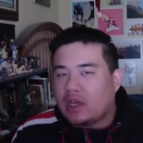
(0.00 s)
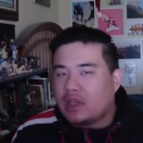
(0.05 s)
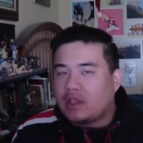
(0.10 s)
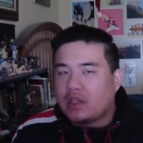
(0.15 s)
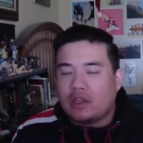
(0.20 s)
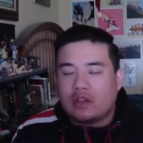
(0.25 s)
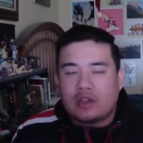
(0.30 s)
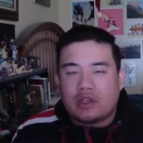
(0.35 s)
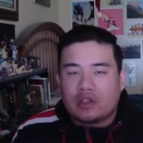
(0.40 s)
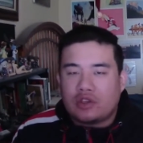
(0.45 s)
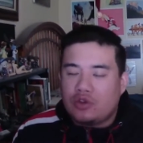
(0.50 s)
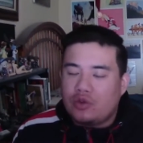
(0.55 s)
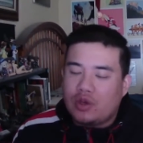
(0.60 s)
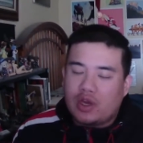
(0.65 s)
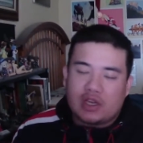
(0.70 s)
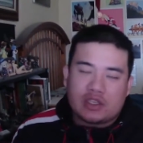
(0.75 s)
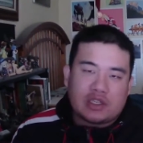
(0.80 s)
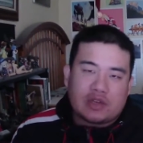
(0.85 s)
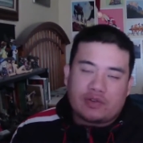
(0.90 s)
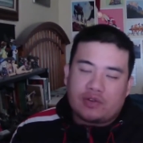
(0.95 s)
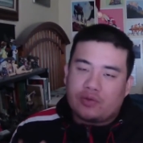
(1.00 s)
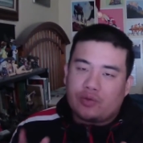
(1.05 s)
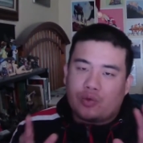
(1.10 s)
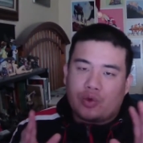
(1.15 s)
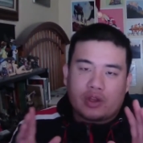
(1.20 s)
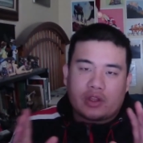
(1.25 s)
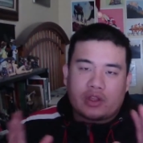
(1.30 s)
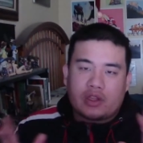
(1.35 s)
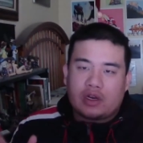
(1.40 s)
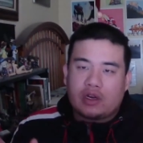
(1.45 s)
And then like you guys have to
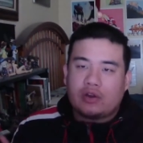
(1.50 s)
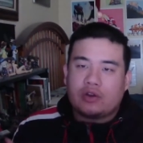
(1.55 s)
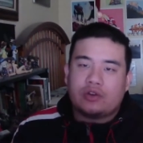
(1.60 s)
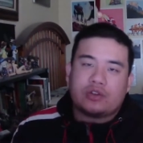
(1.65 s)
work that out